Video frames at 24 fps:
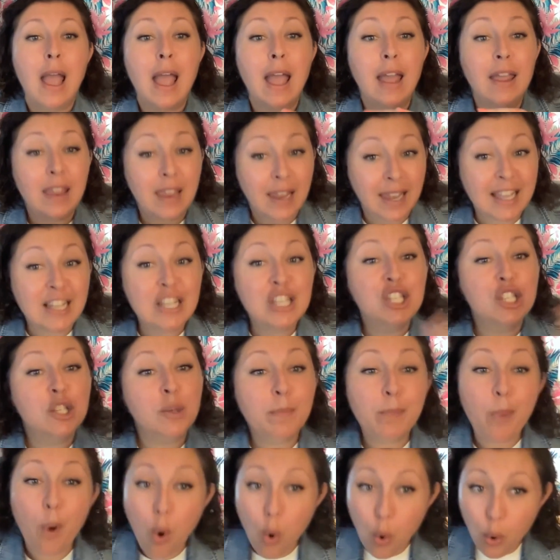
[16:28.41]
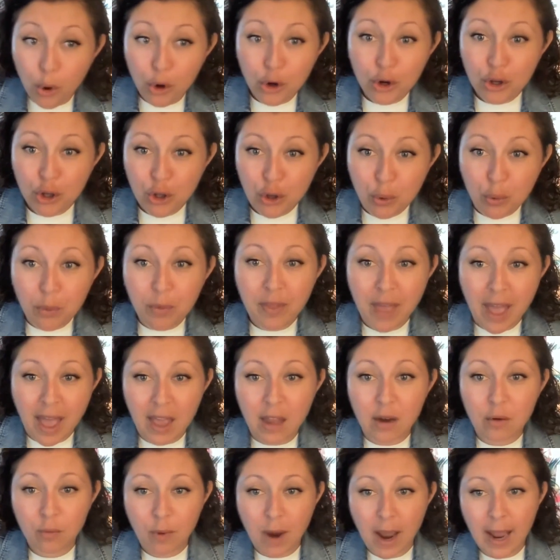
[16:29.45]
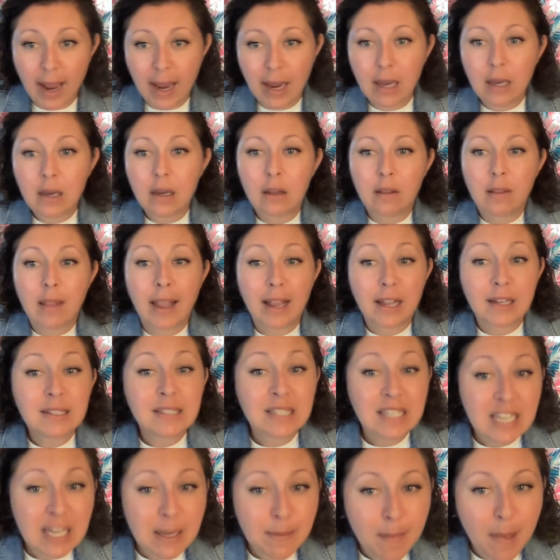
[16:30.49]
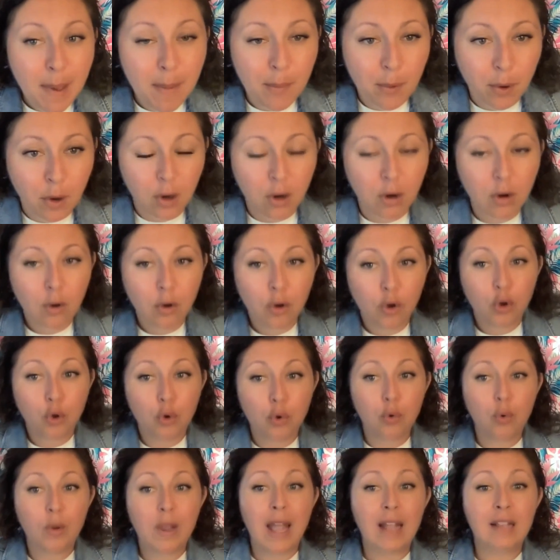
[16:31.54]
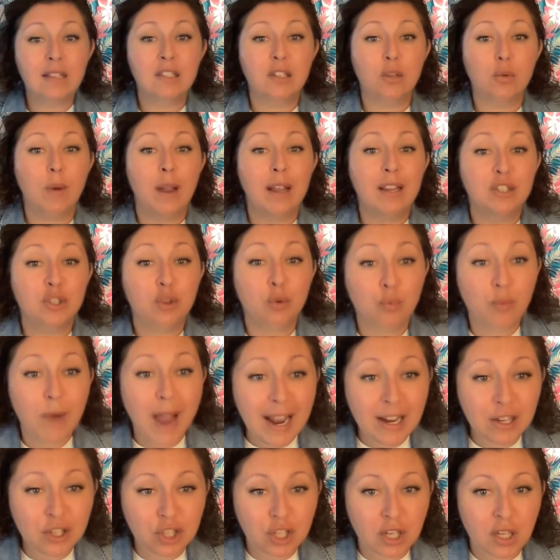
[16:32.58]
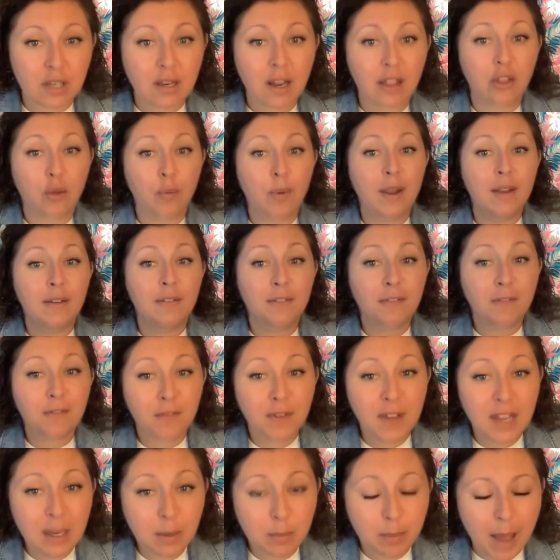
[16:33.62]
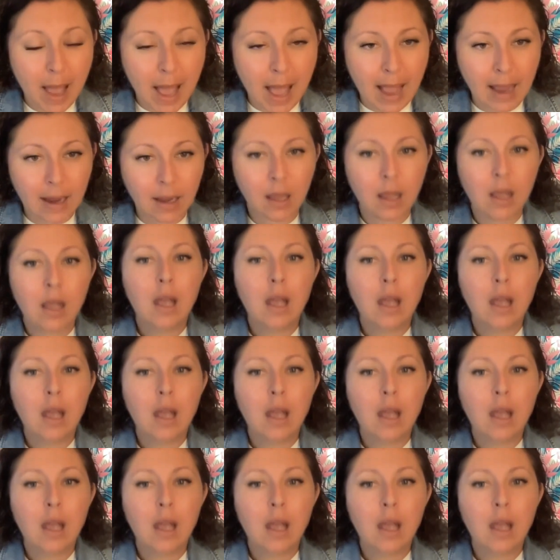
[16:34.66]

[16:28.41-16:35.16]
And it can support you then, right? Like a team member who gets the right direction and the right feedback